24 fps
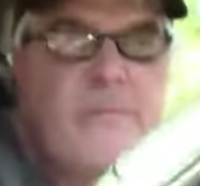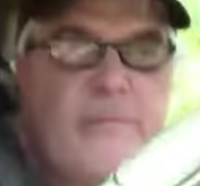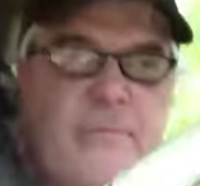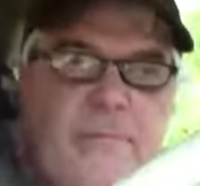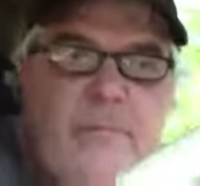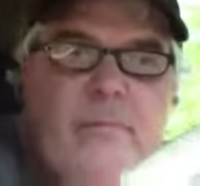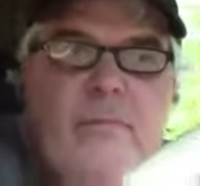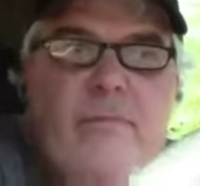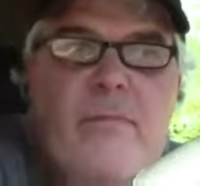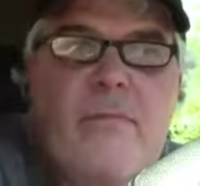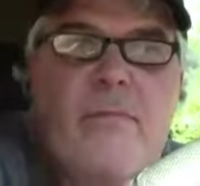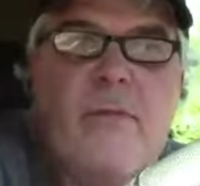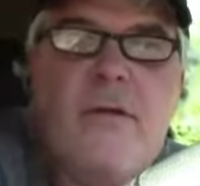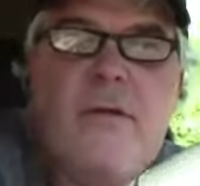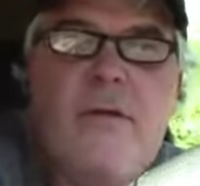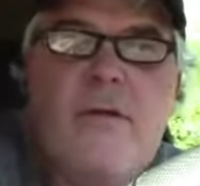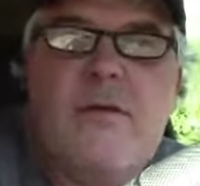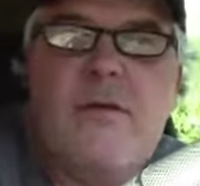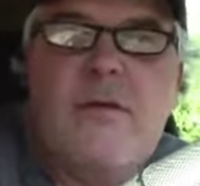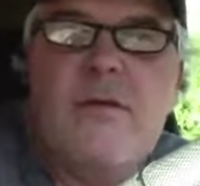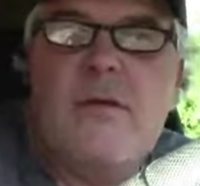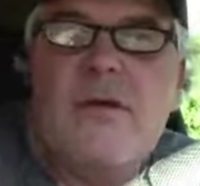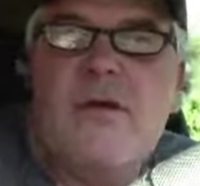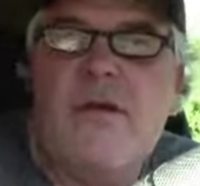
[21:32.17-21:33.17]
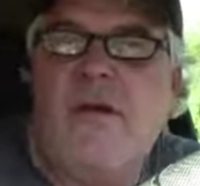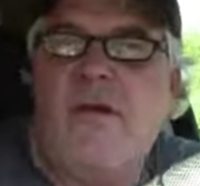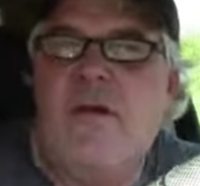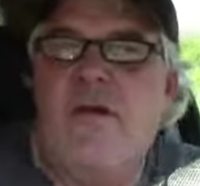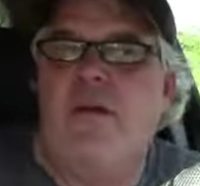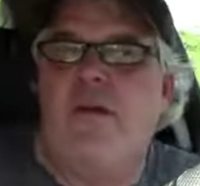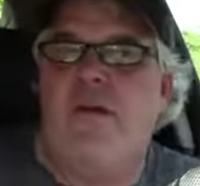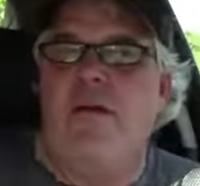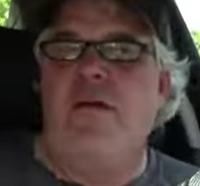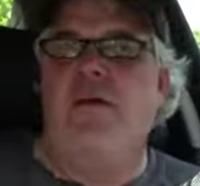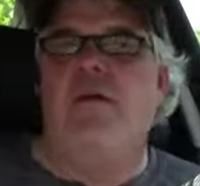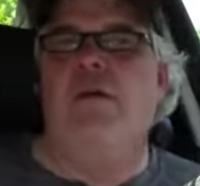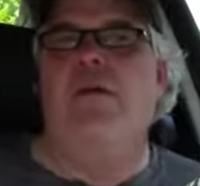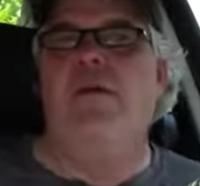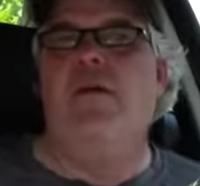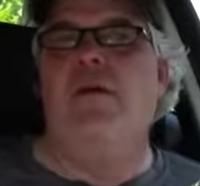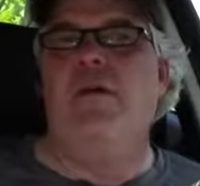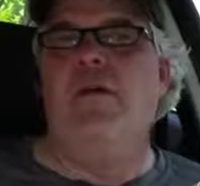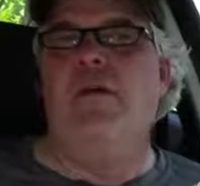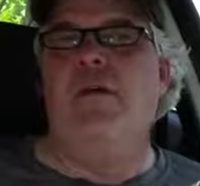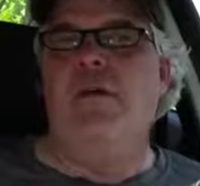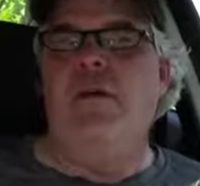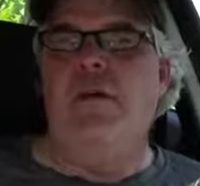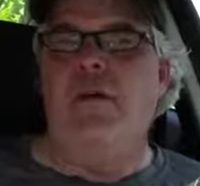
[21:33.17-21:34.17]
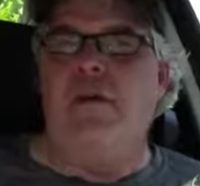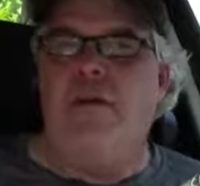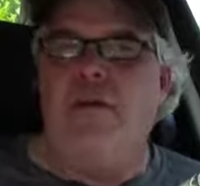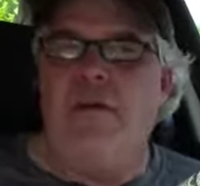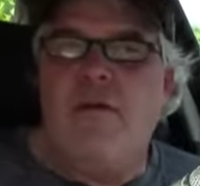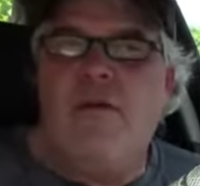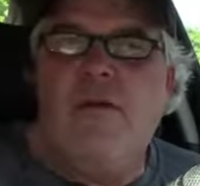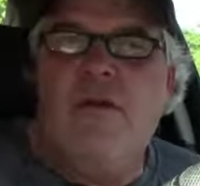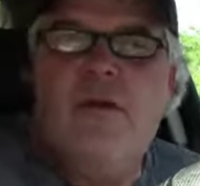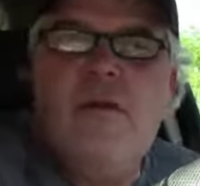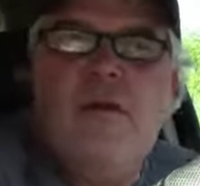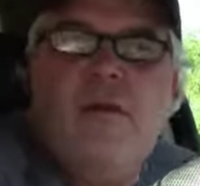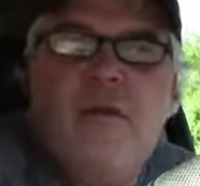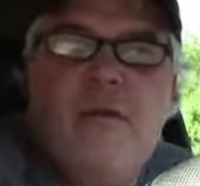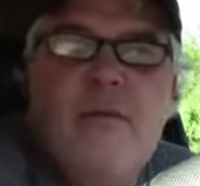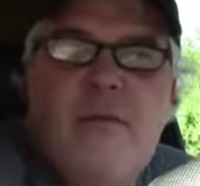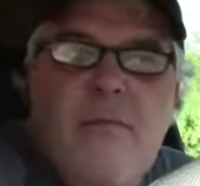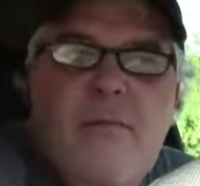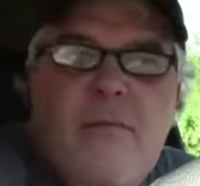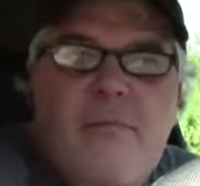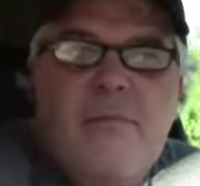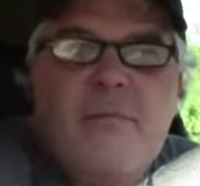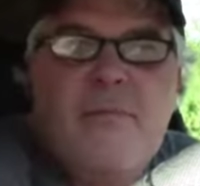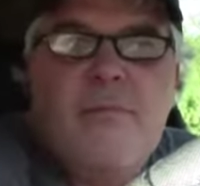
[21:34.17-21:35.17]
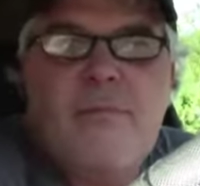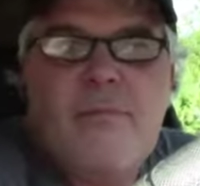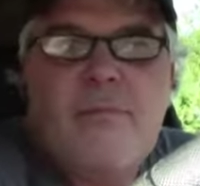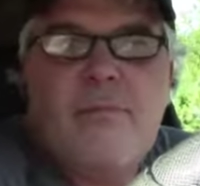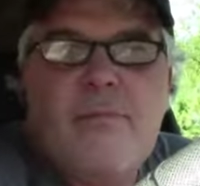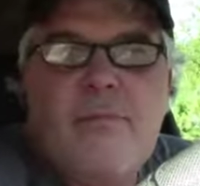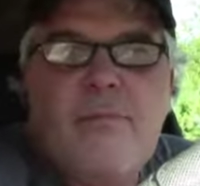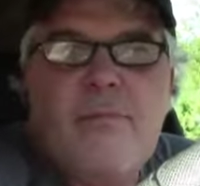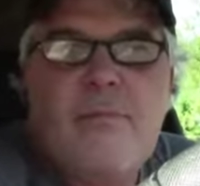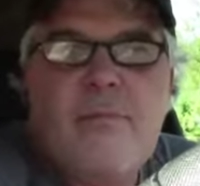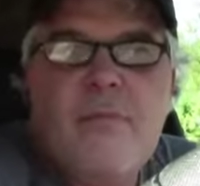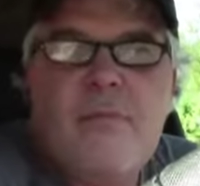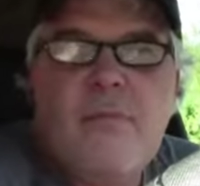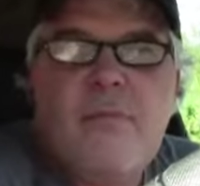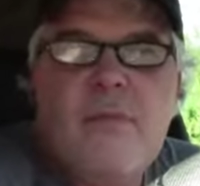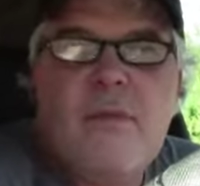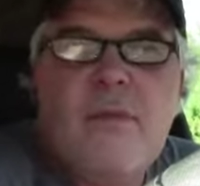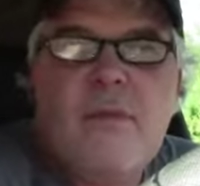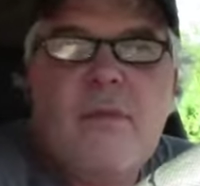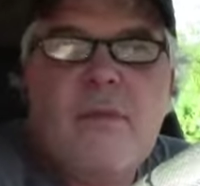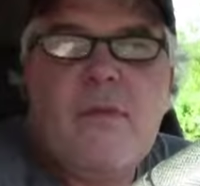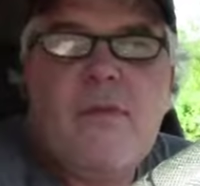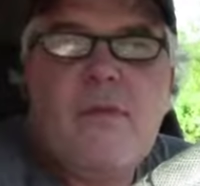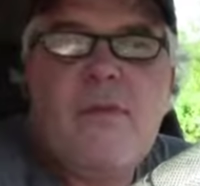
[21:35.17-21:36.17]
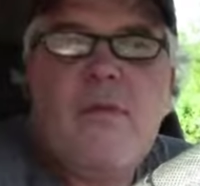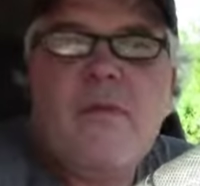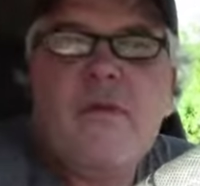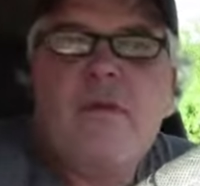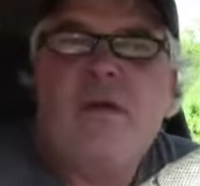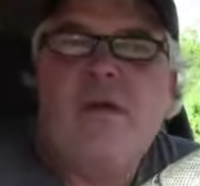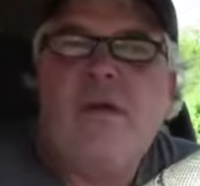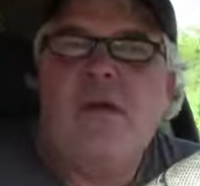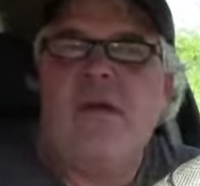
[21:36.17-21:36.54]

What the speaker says: Nobody speaks.